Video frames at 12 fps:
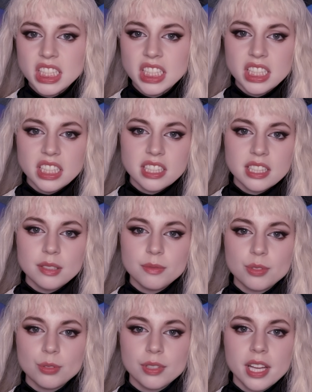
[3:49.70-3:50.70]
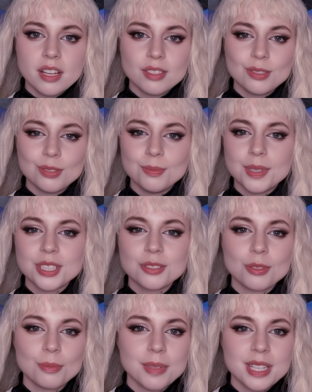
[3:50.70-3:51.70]
He seemed to care too much
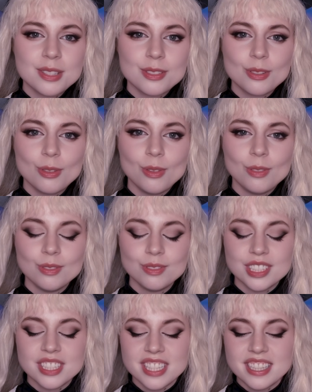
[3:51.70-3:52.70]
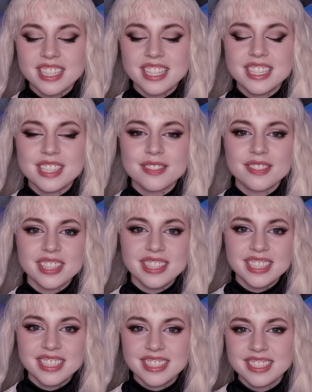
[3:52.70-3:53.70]
for my soul, which I think is funny.